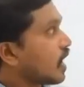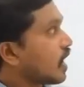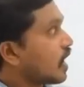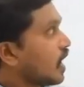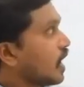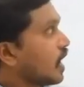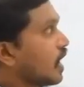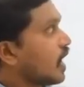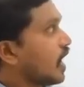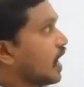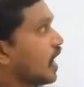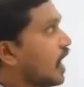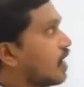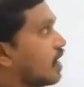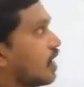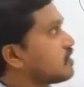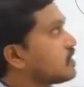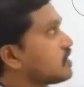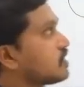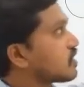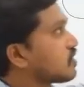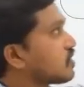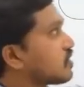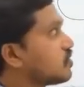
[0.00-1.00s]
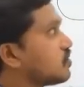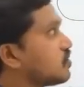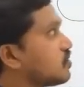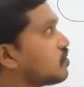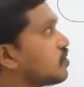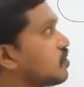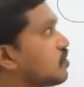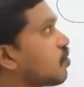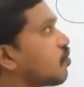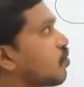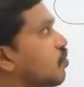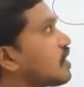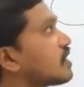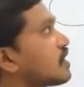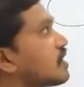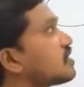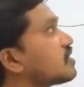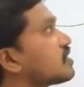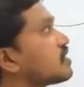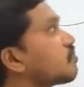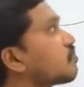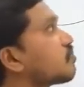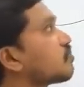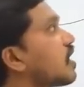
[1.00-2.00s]
I will tell you what are
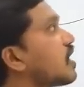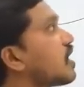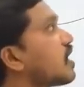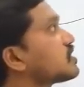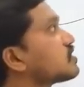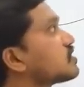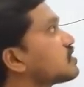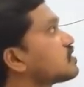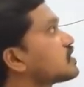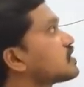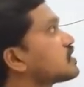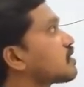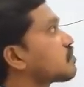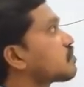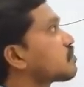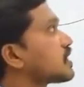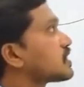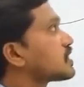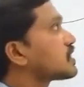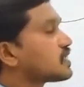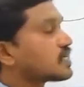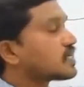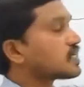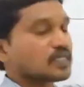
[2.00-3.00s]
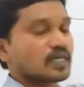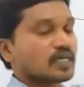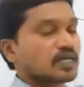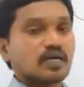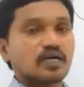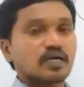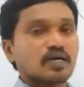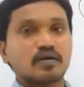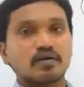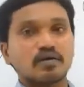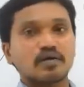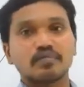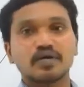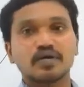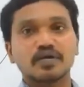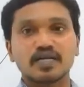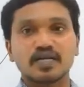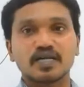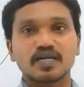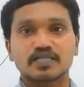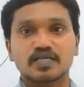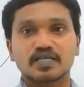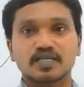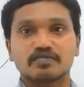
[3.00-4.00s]
the parts which are present in the medial
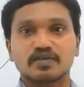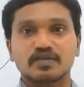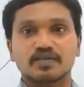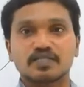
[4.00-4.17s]
surface.